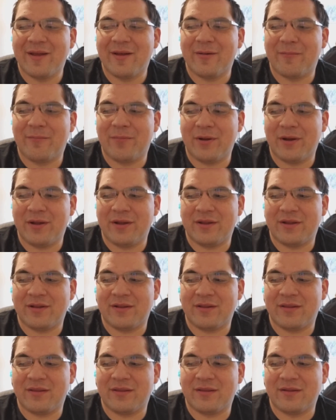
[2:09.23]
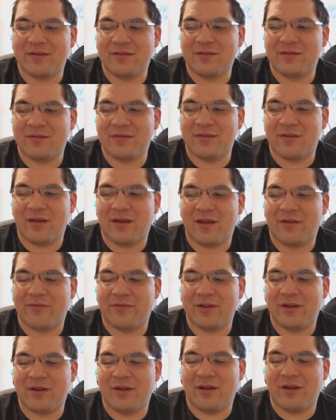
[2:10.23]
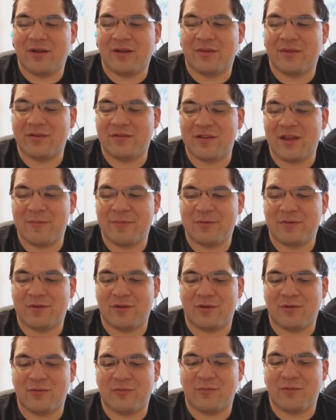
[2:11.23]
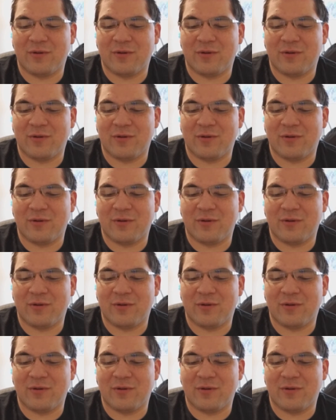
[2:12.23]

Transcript: But this episode,